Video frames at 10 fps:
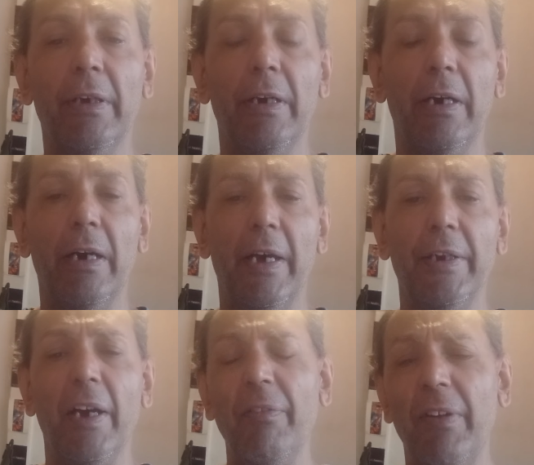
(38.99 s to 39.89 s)

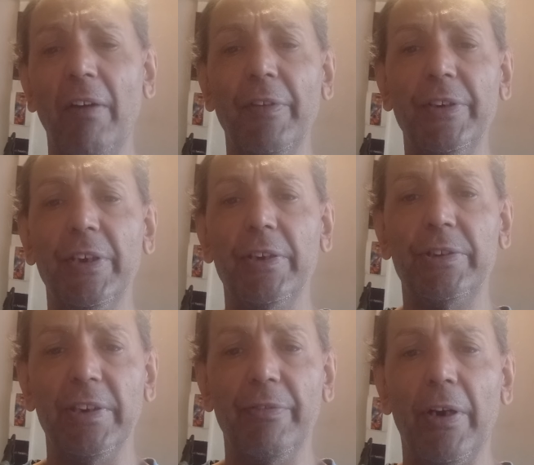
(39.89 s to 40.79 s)
And I've covered
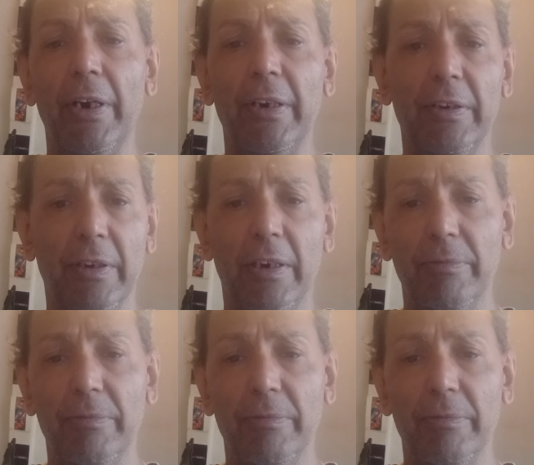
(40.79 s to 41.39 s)
Shiva in